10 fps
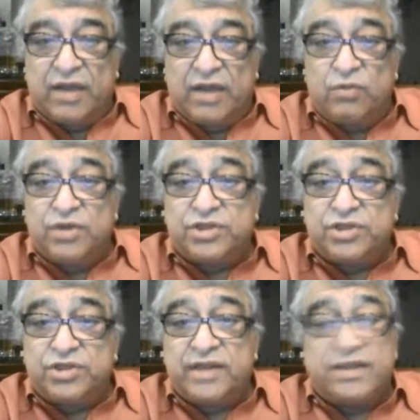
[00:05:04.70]
which
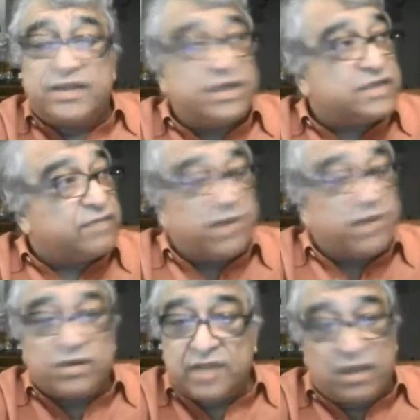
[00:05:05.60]
I think is helping
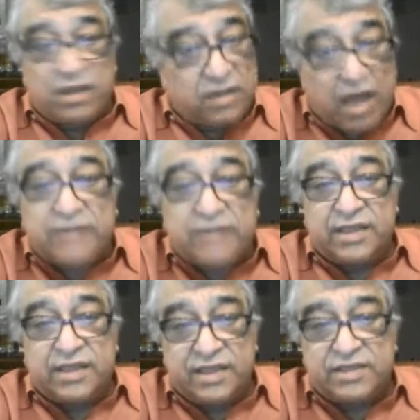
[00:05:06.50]
us a lot
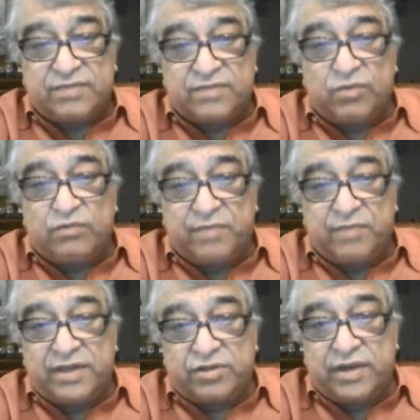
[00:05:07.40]
in this
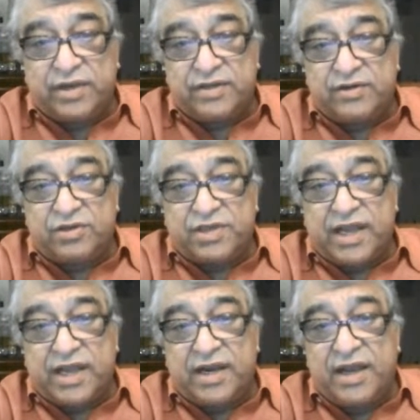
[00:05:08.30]
movement, trying to
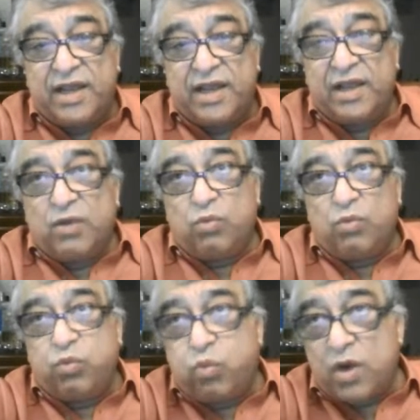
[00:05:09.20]
understand
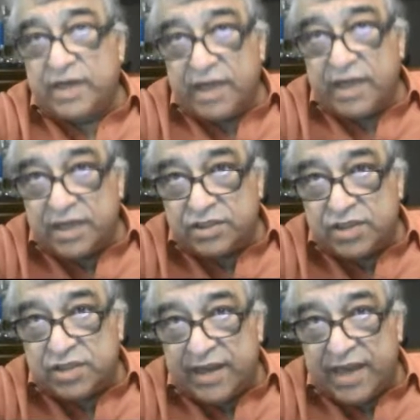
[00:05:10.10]
what is
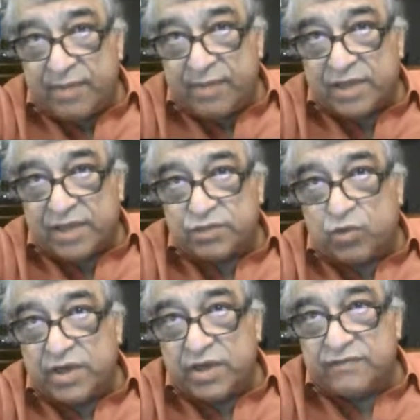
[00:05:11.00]
dynamics,
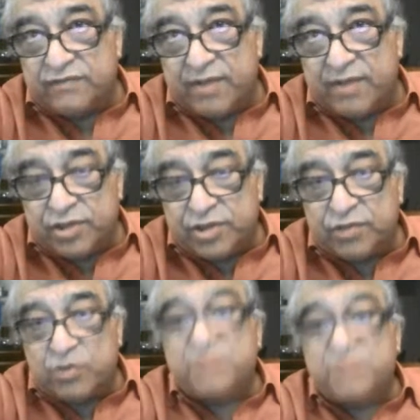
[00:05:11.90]
what is
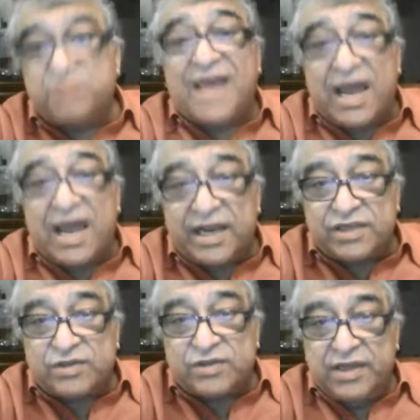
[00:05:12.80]
vibration, what's mechanics,